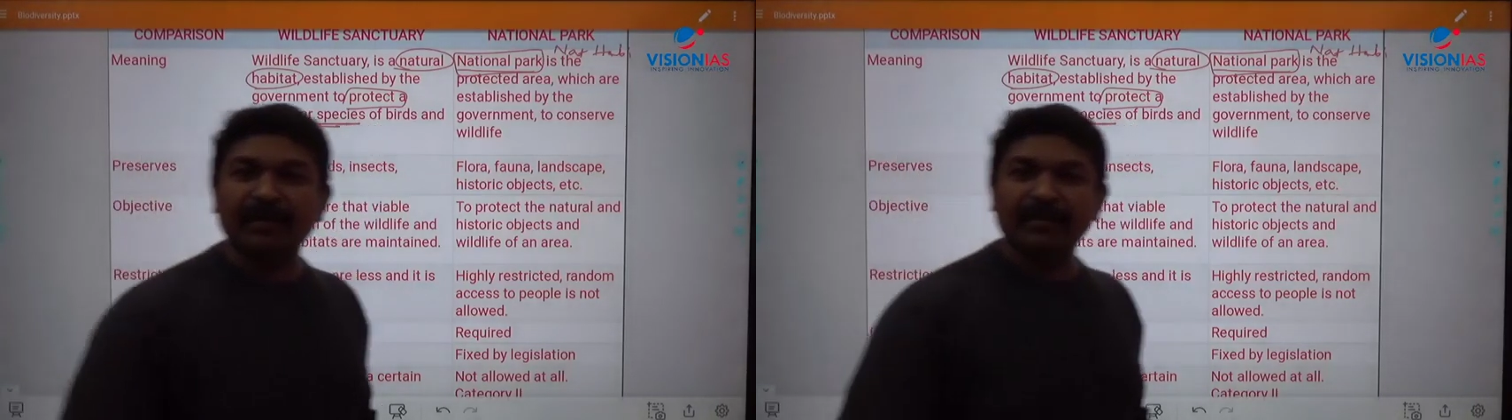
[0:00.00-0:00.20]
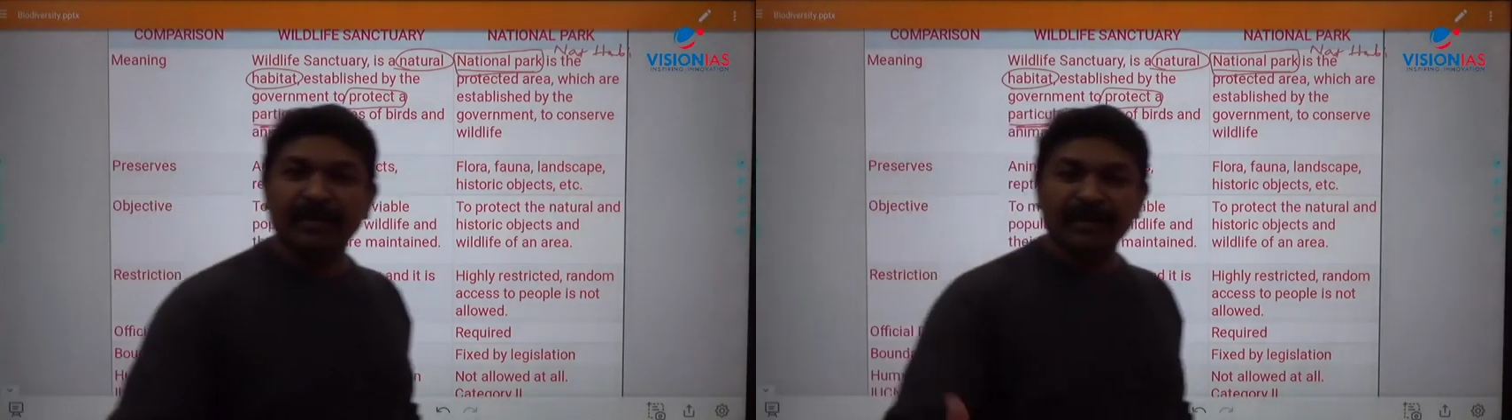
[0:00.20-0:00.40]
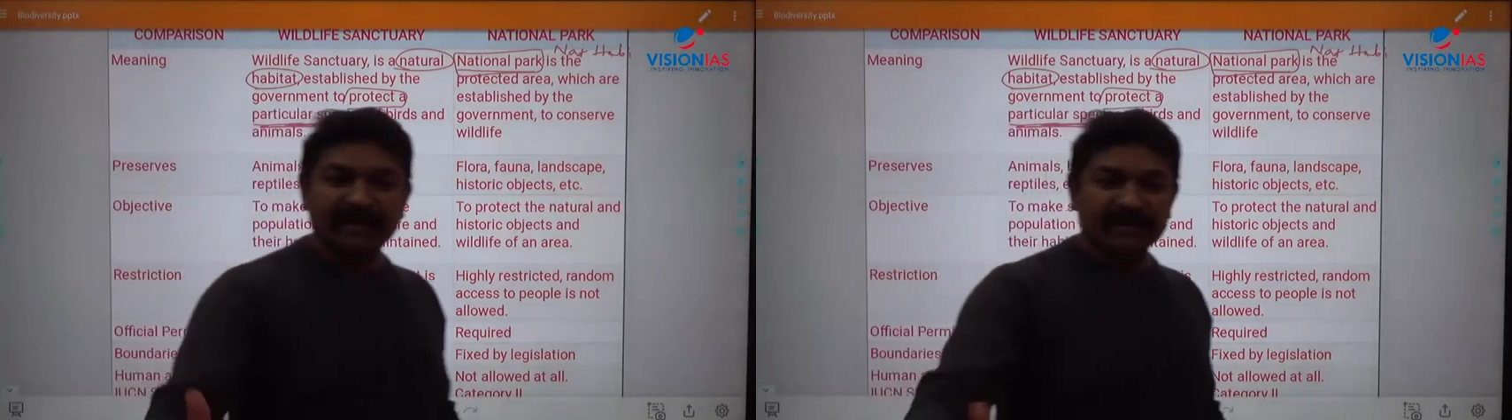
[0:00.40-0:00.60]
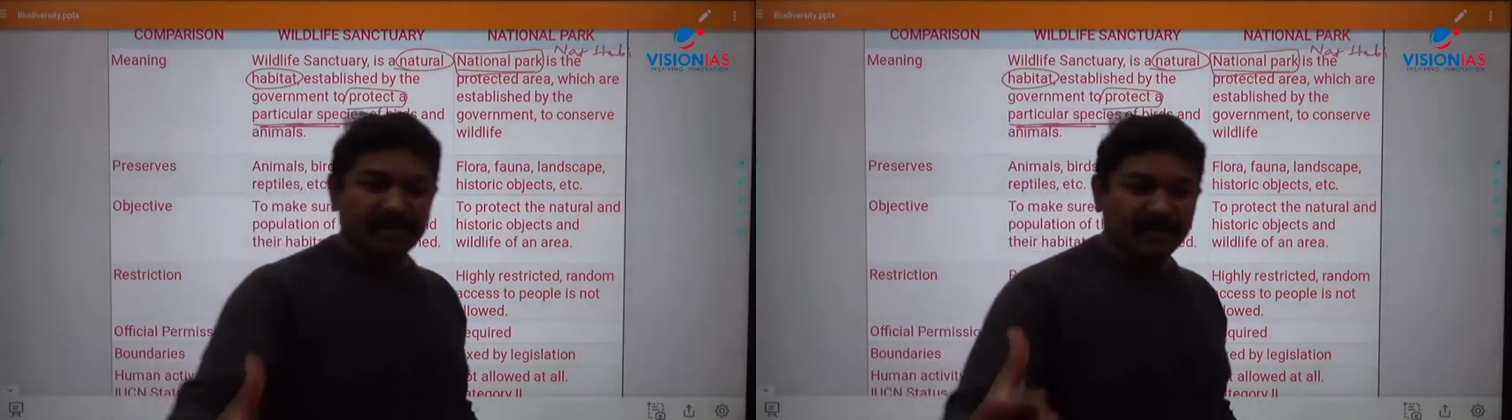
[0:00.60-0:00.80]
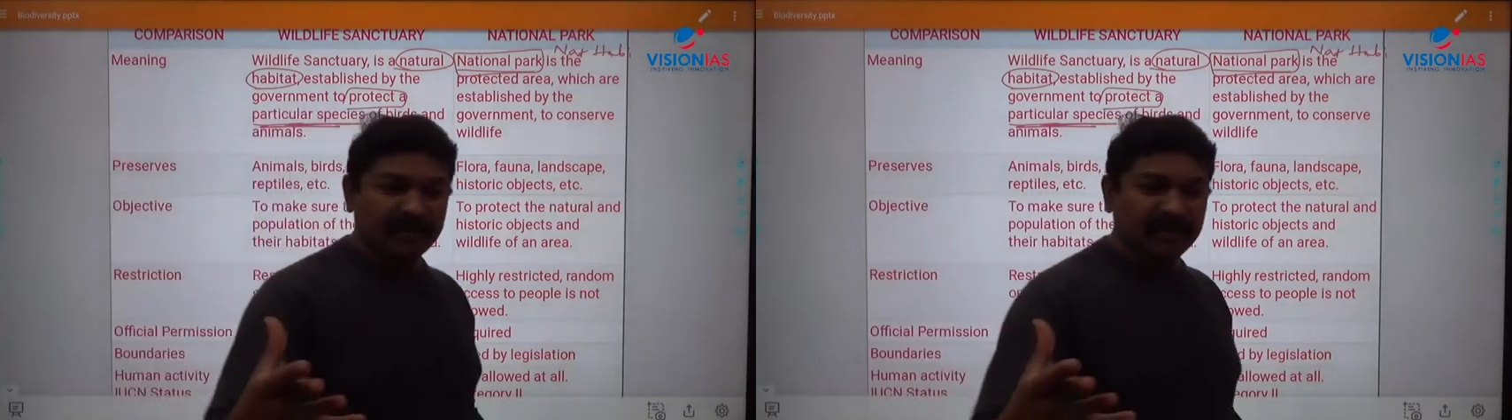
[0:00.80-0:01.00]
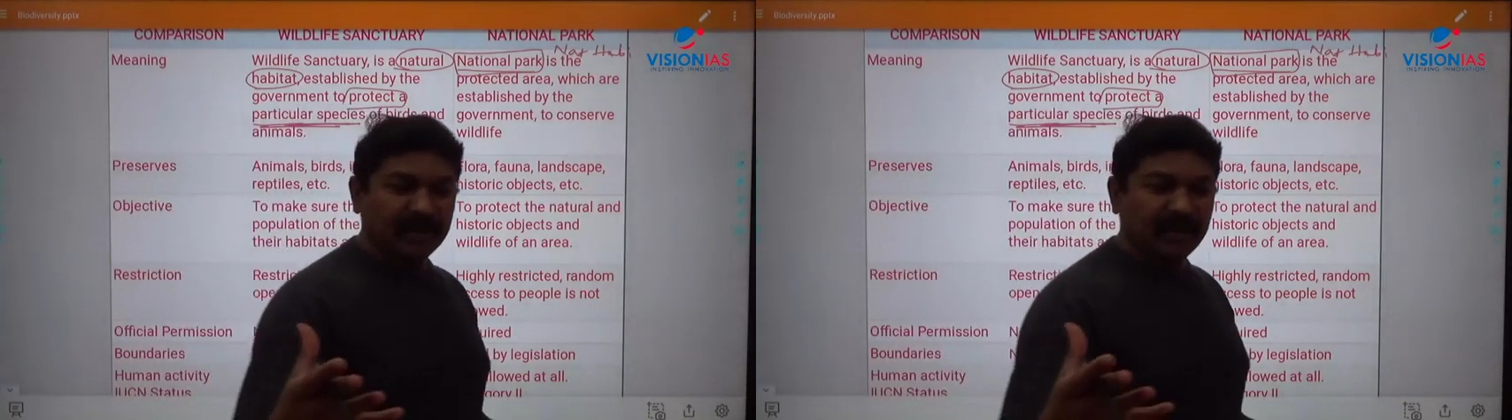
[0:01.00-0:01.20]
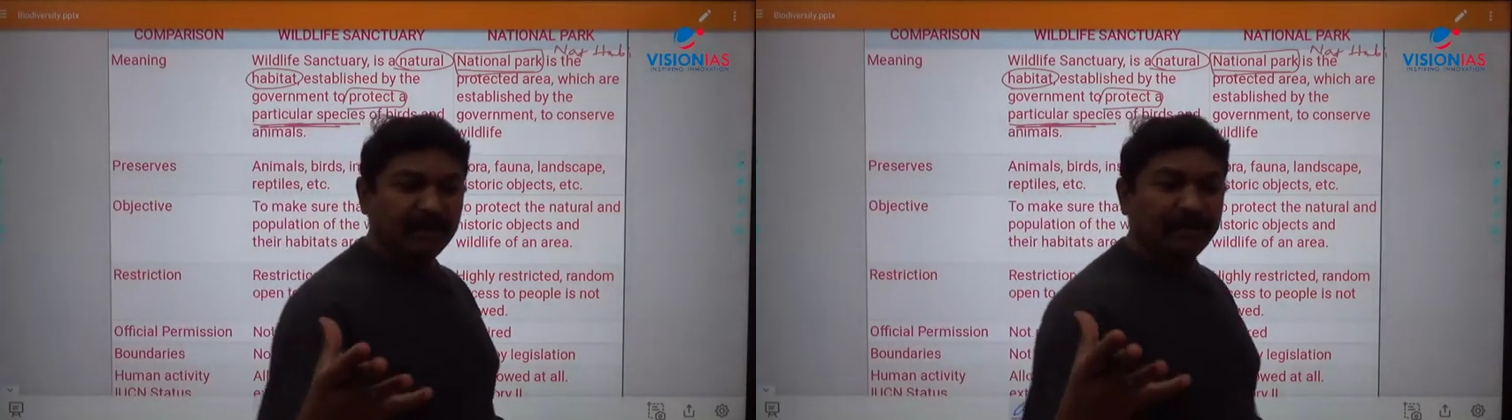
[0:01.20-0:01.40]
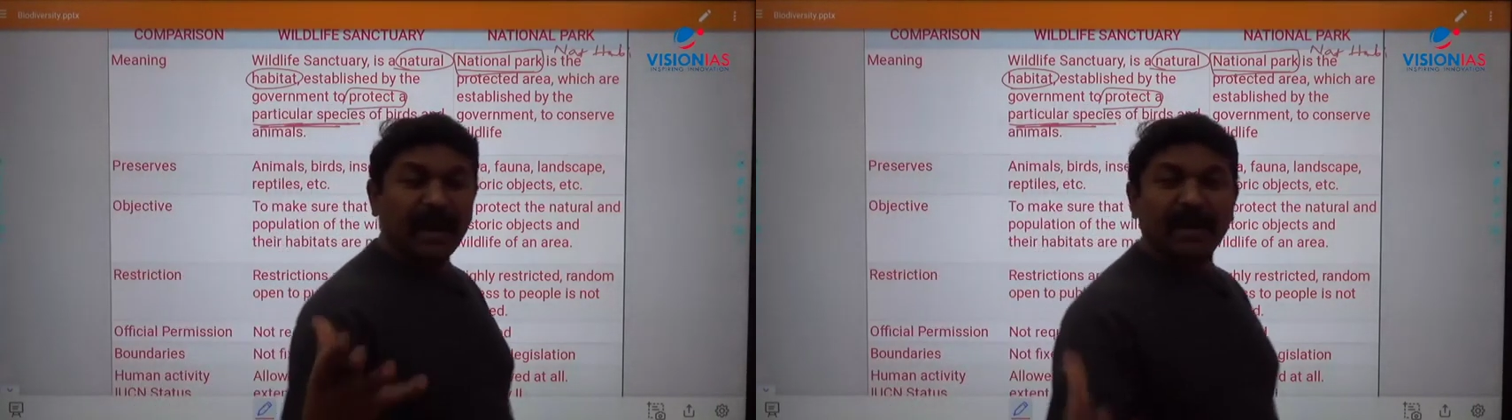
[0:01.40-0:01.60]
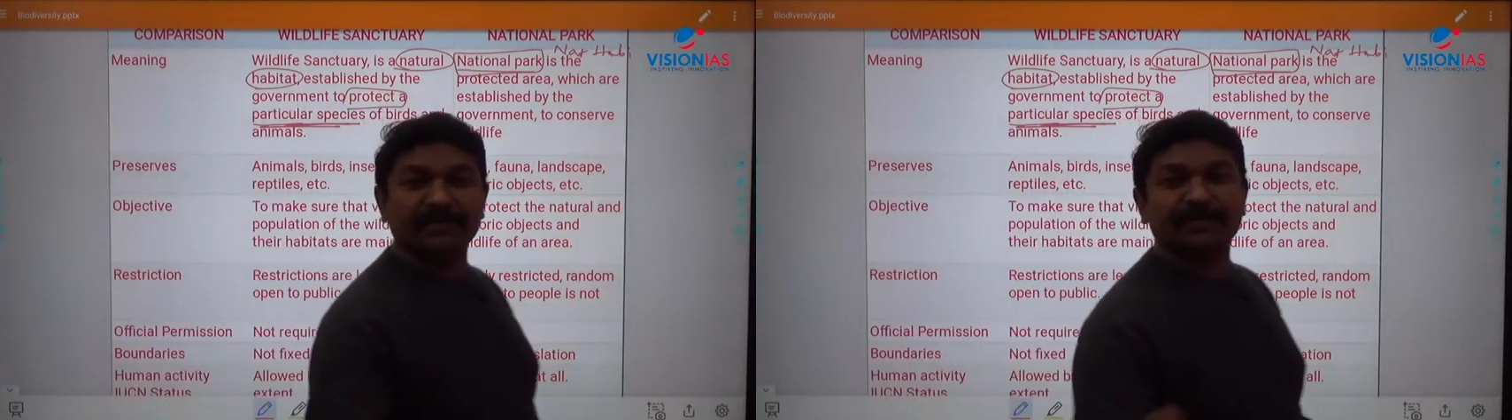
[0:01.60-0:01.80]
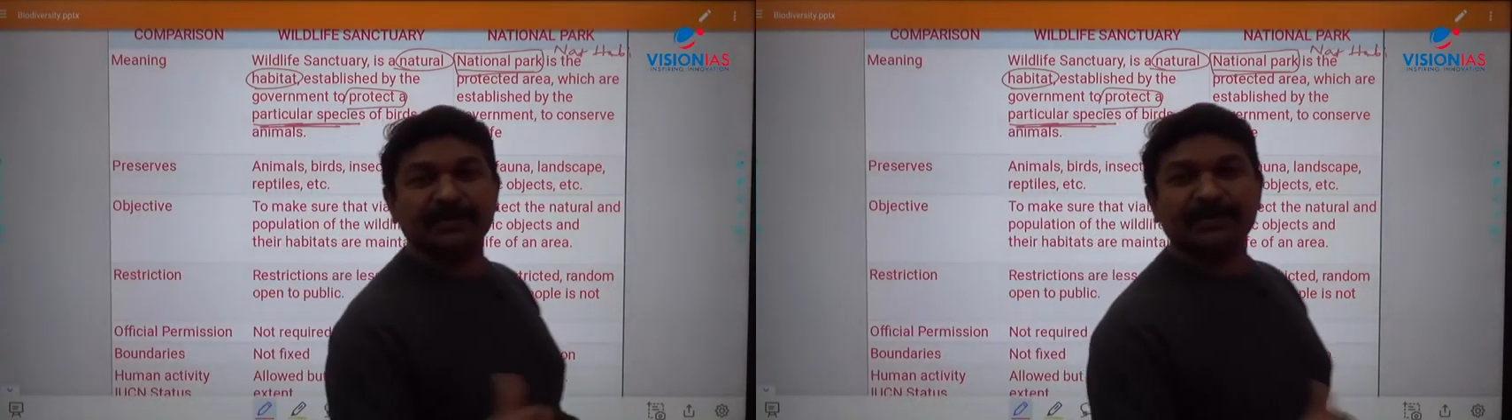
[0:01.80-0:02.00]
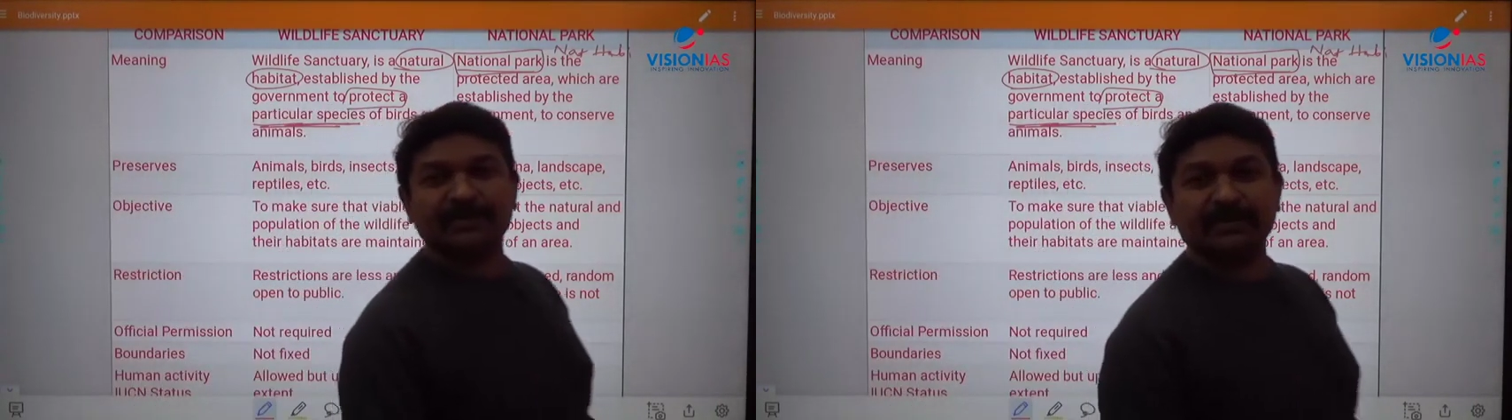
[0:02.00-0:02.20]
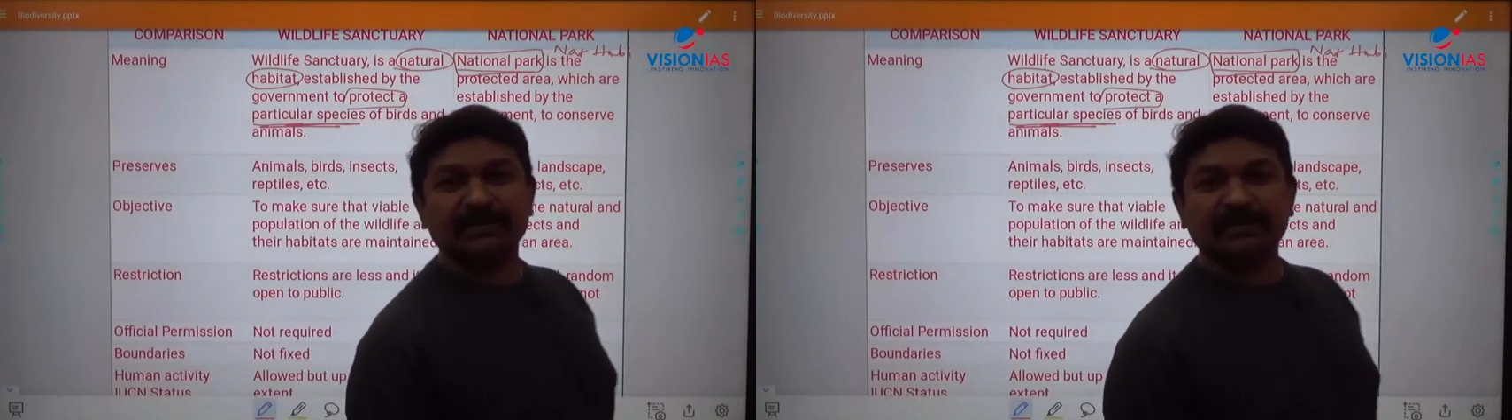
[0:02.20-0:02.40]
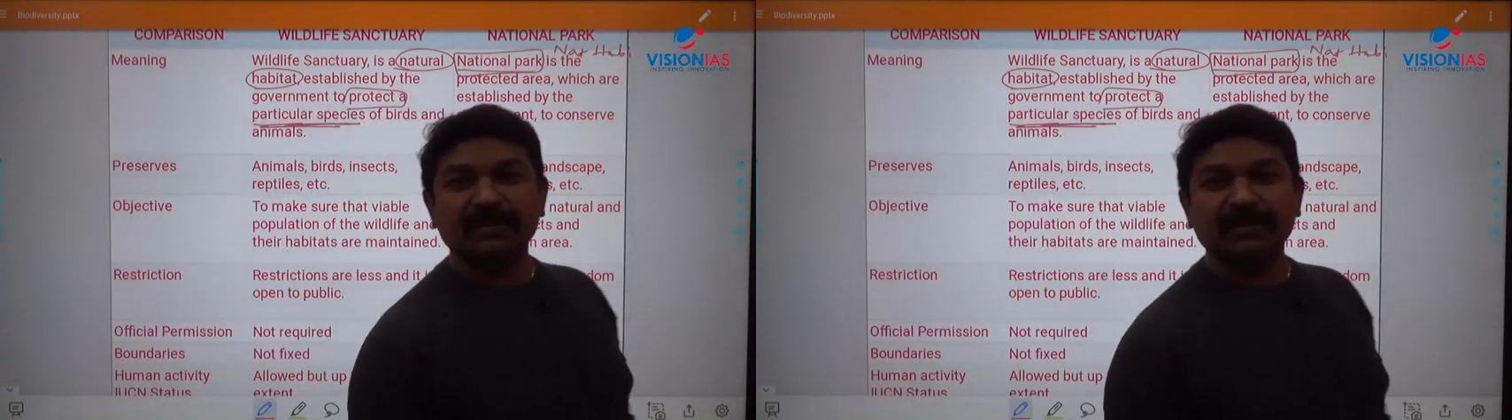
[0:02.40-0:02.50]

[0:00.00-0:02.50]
maybe some of the plant species.